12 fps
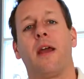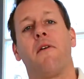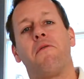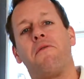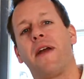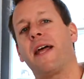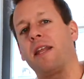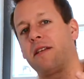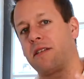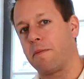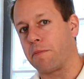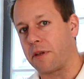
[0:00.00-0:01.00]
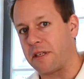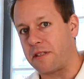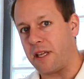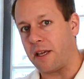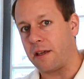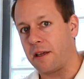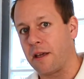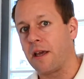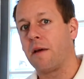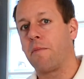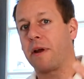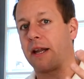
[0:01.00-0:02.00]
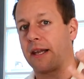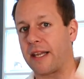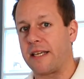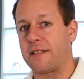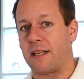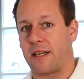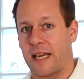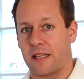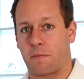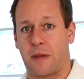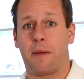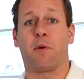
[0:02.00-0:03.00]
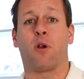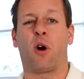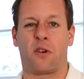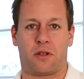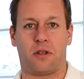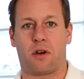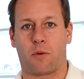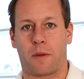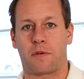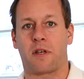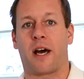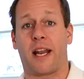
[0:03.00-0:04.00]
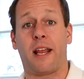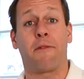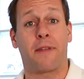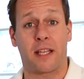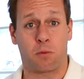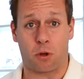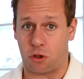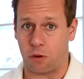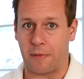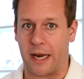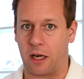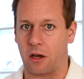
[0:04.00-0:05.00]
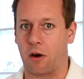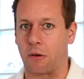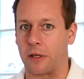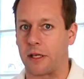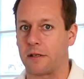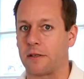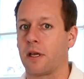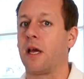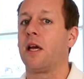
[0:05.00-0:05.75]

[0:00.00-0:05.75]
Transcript: Fairly simplistic, but at least it gets people onto your website if that's what your main goal is.